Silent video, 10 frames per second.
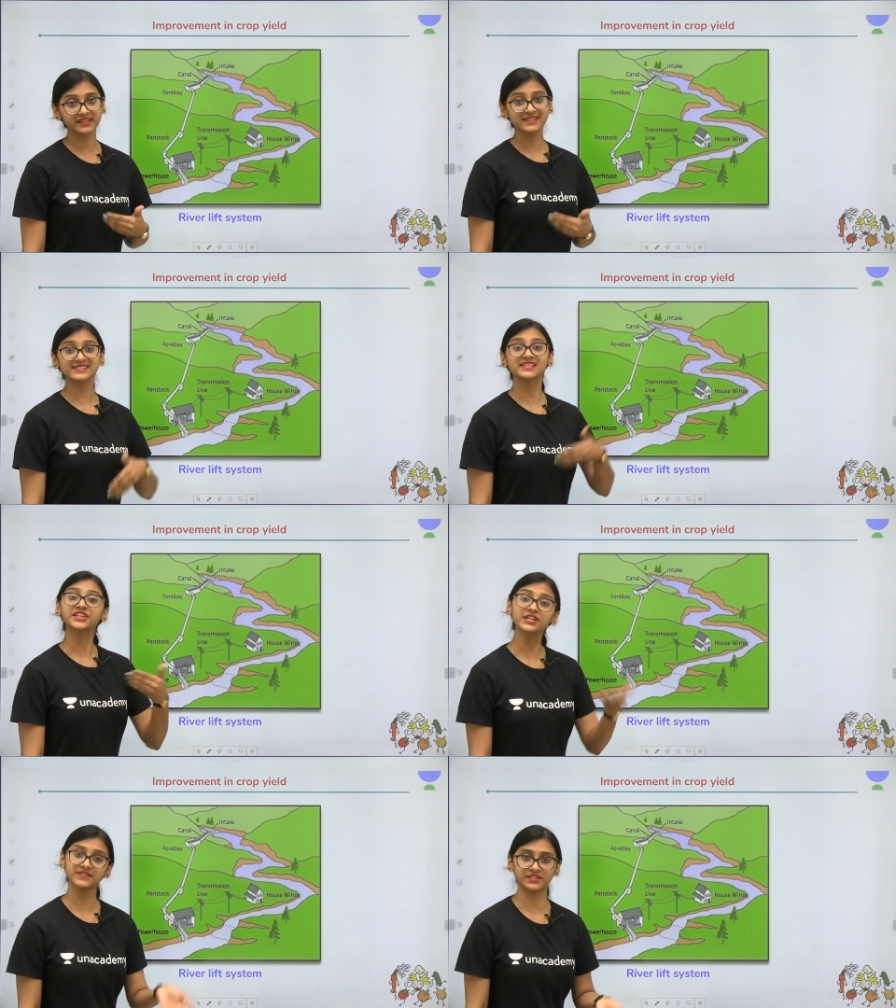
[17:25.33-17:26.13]
there is
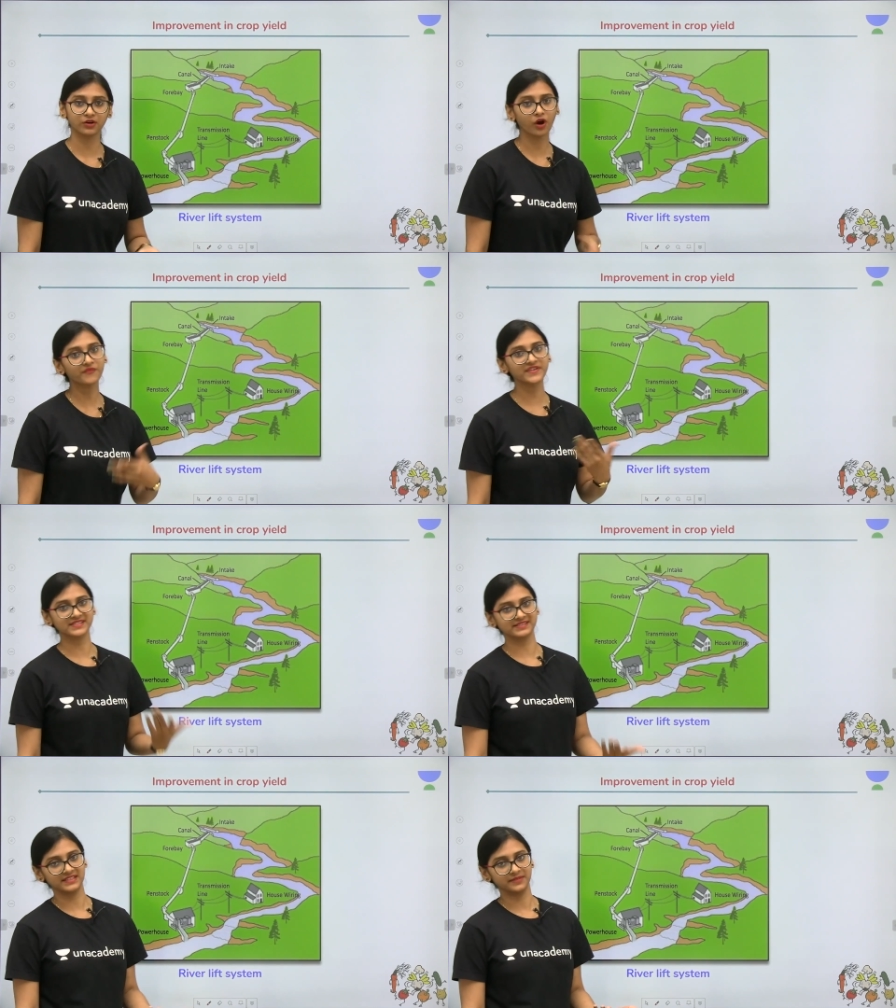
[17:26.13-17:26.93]
river,
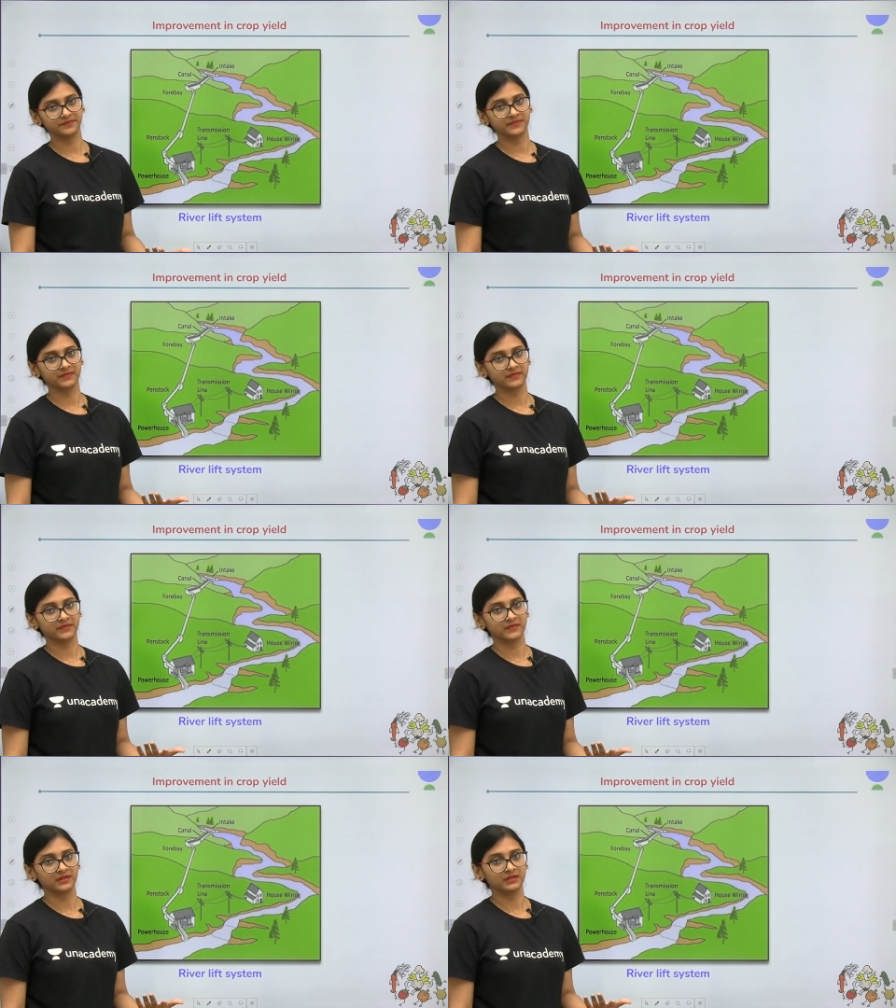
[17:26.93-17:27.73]
obviously,
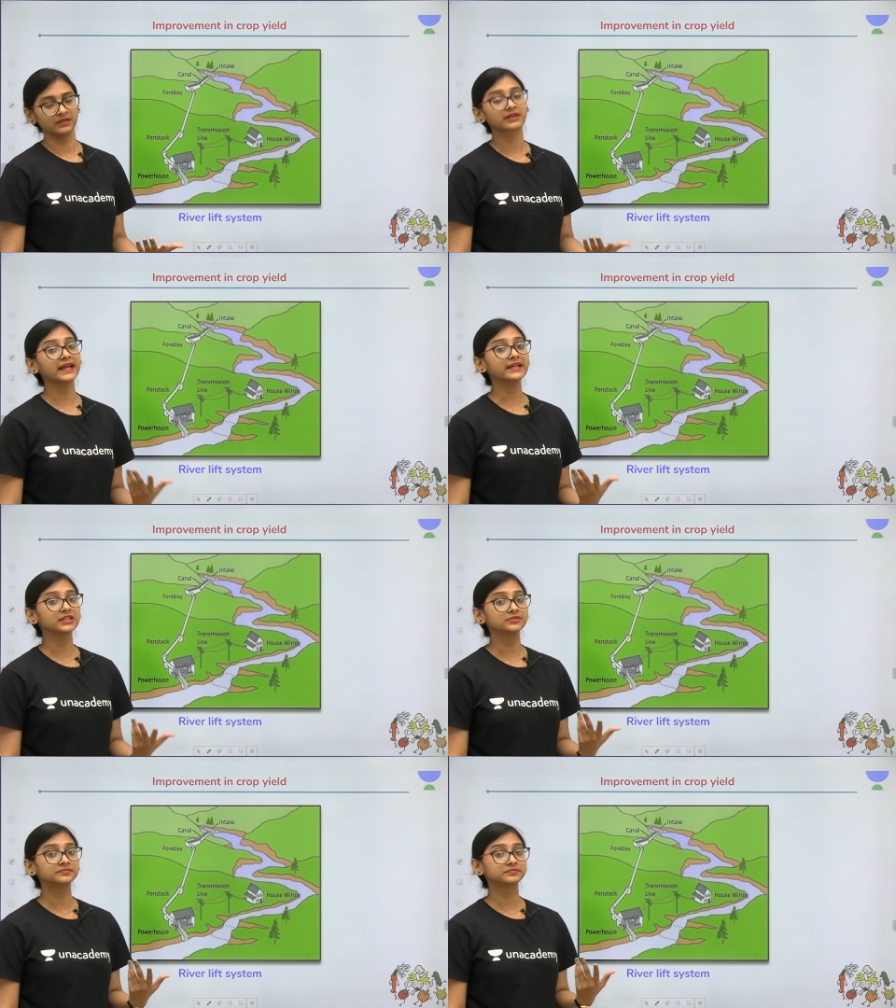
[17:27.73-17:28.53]
right?
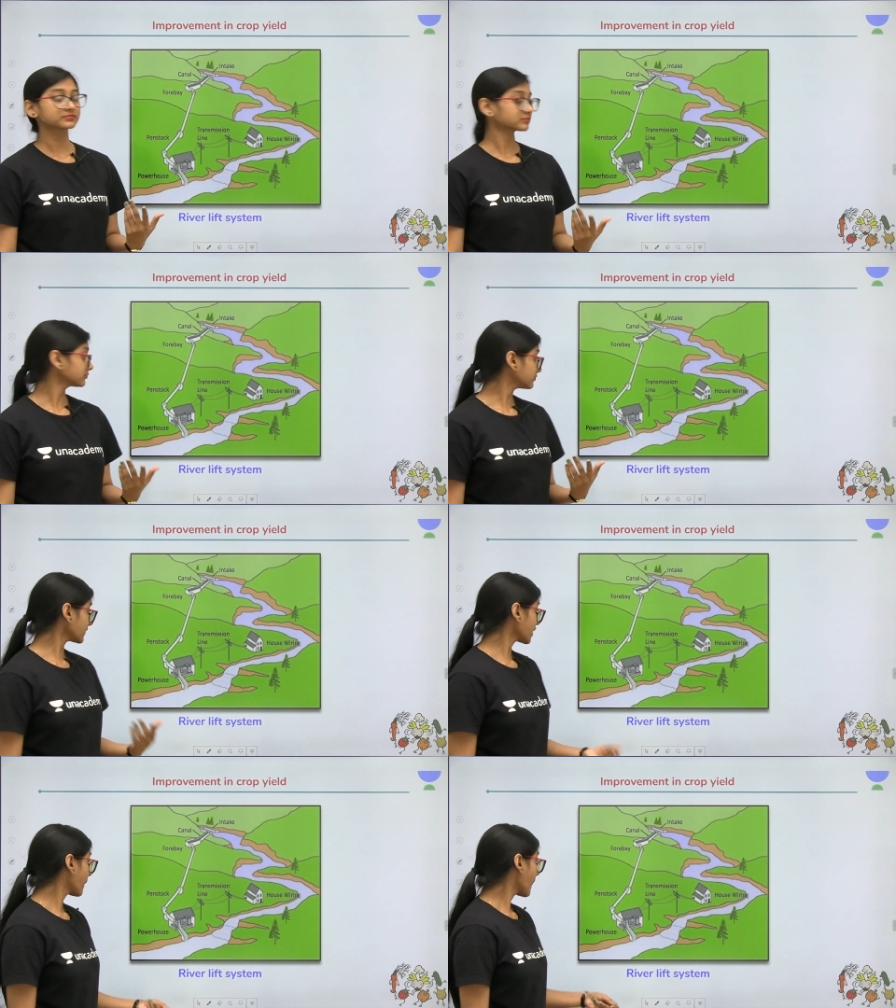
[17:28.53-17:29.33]

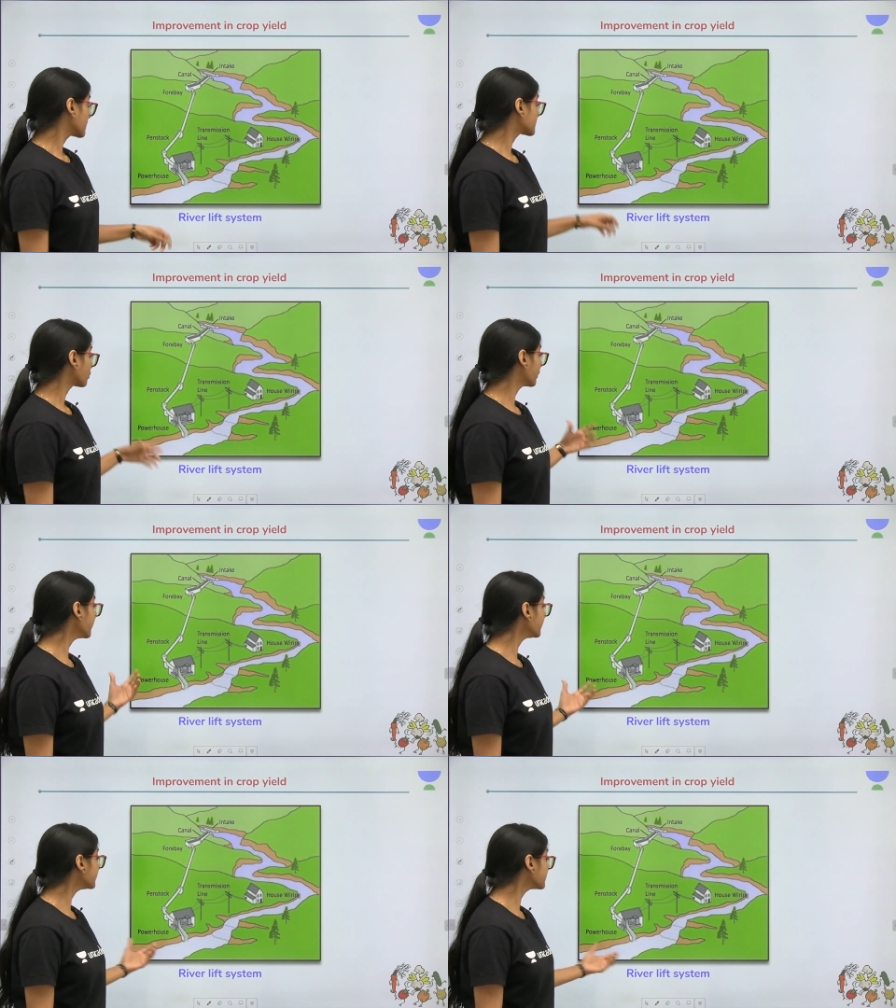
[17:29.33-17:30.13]
So
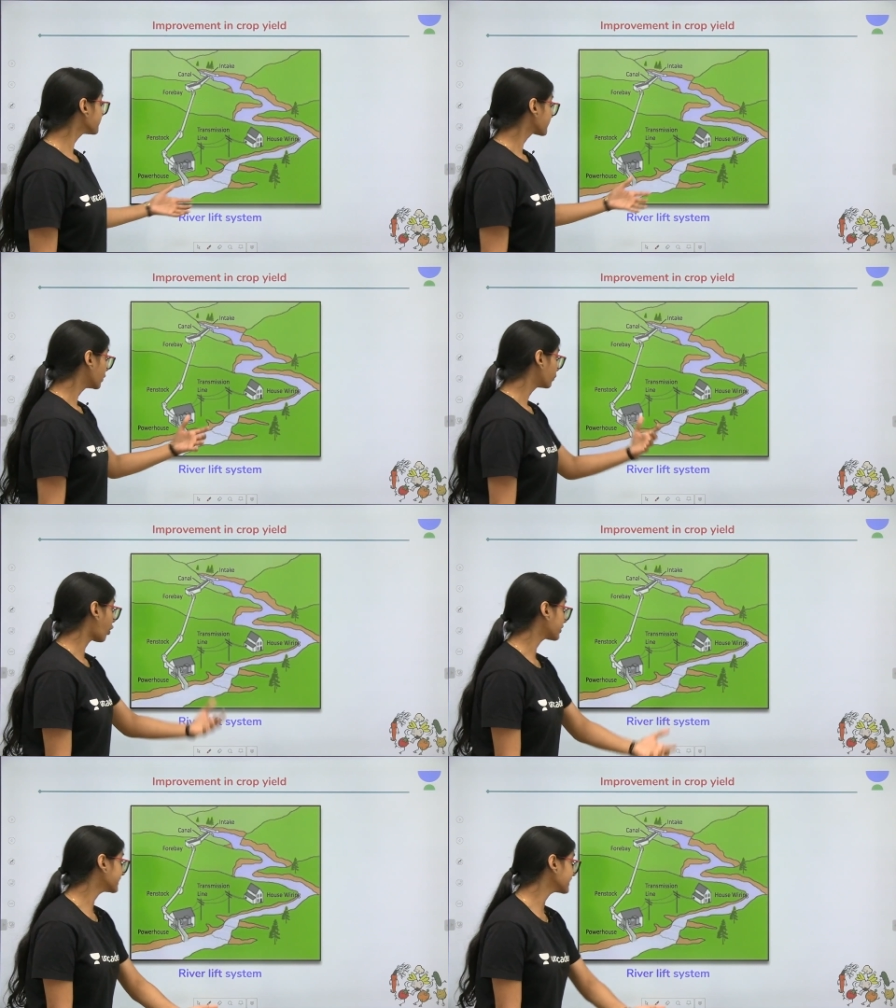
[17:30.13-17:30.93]
here
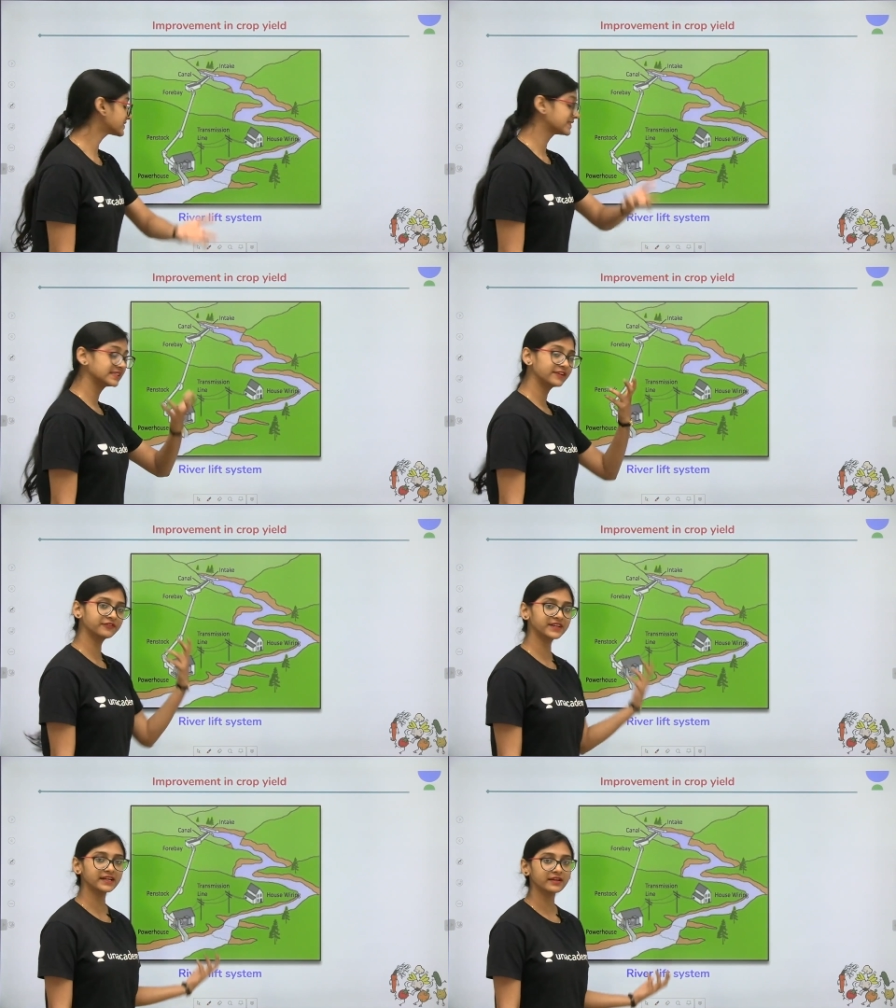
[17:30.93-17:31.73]
water is
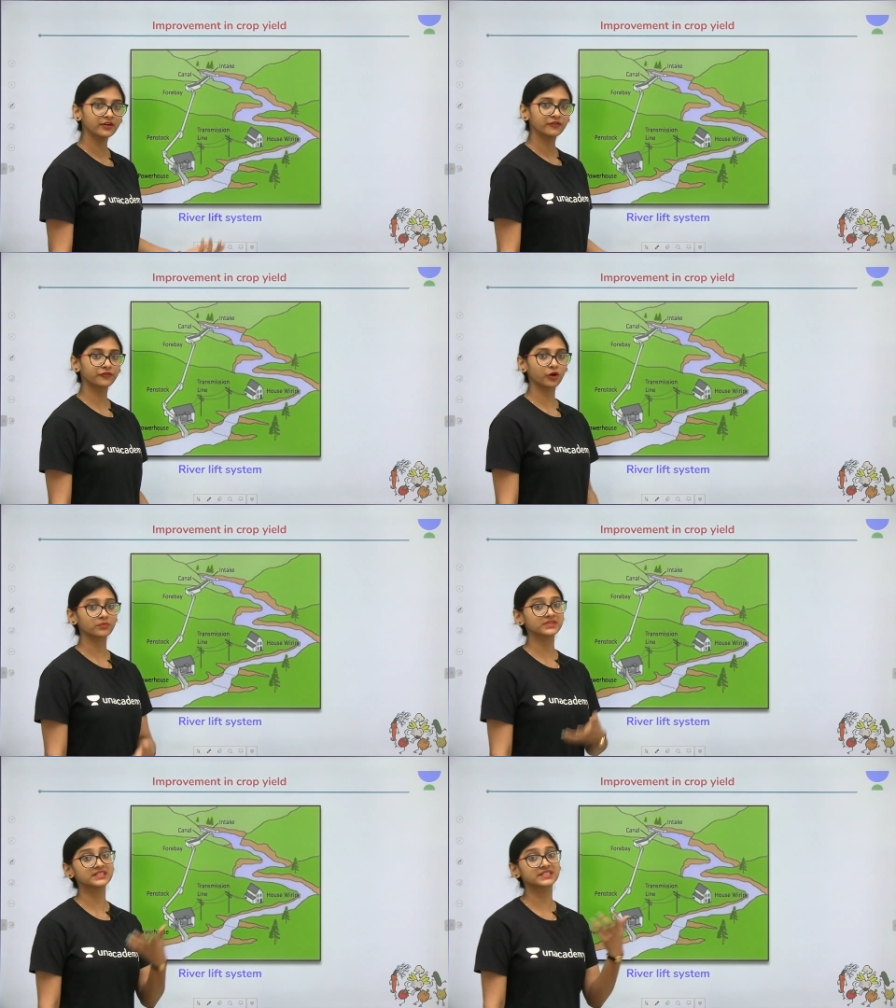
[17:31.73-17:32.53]
lifted
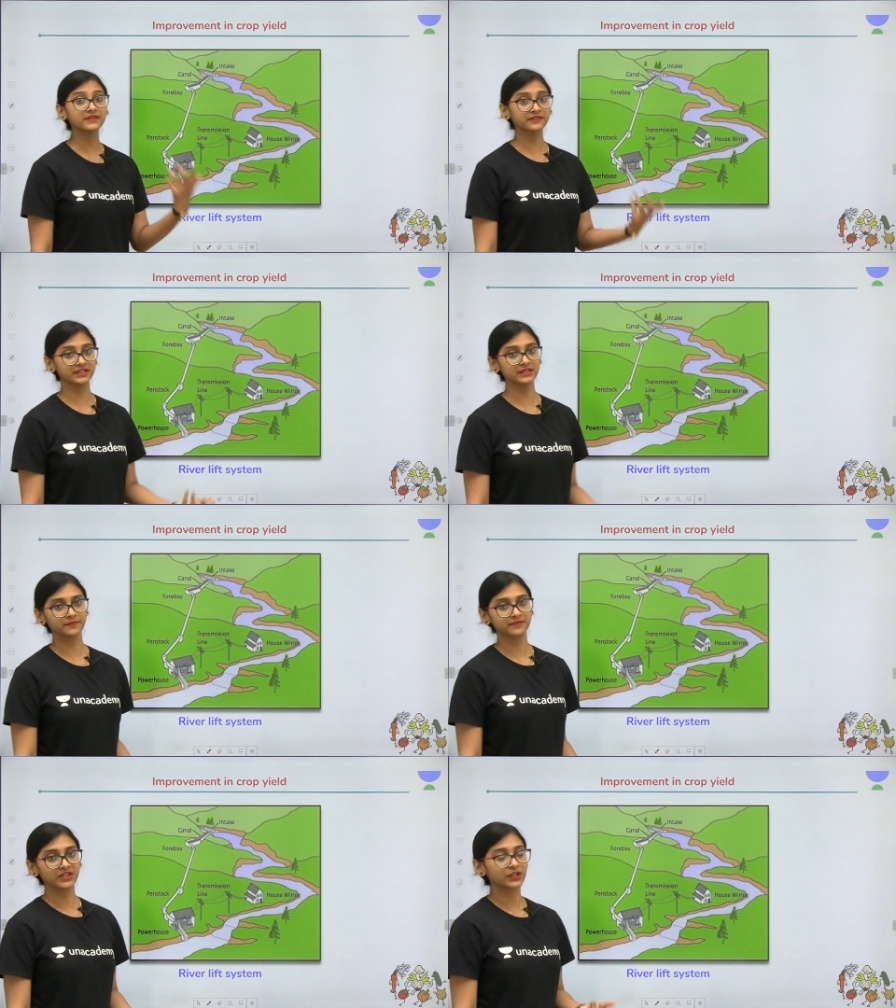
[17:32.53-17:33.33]
from the river
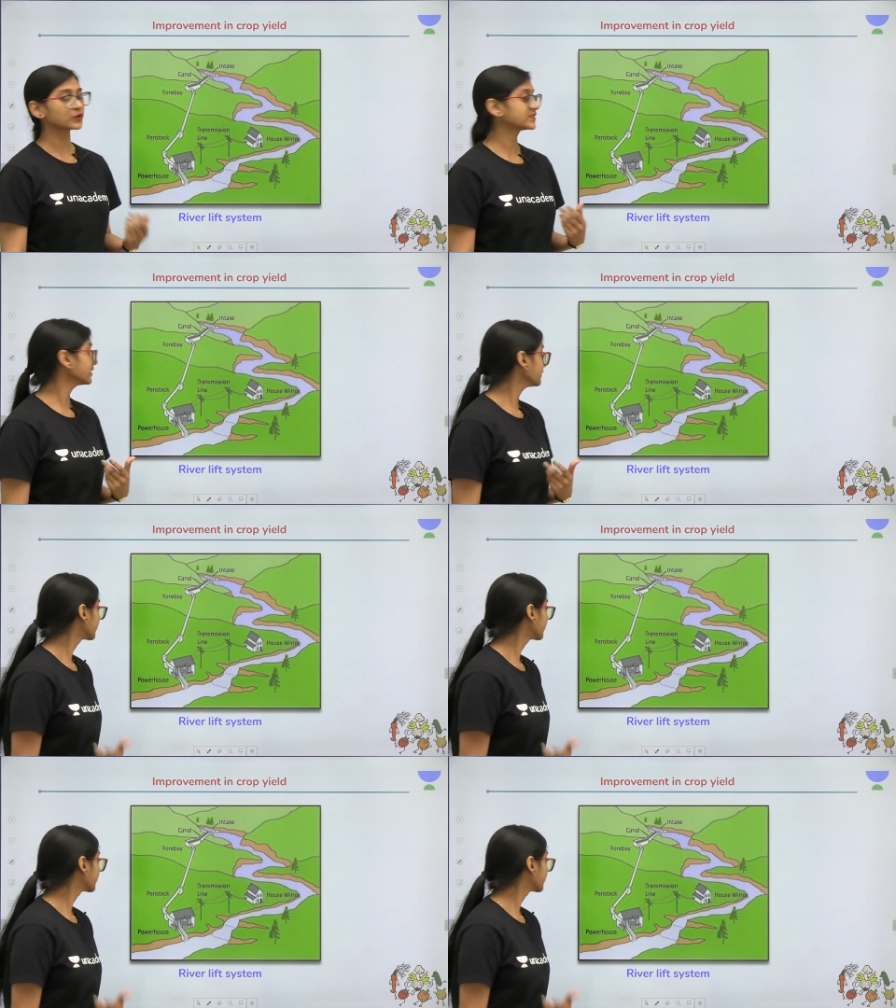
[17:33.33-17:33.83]
using